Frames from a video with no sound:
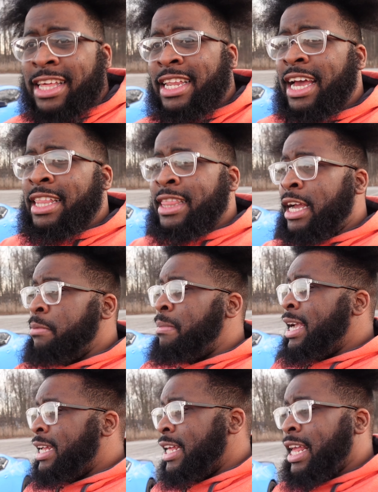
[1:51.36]
that they're
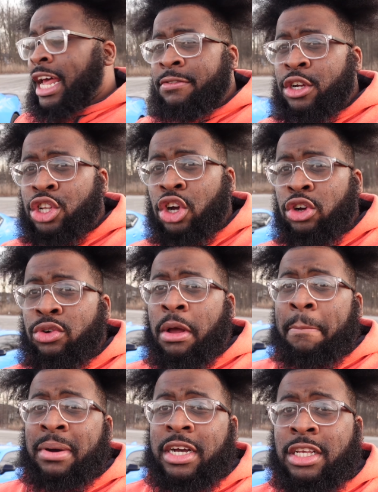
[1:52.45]
making this out of an internal
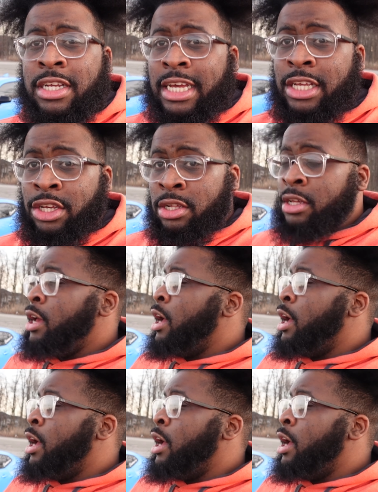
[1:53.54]
combustion engines.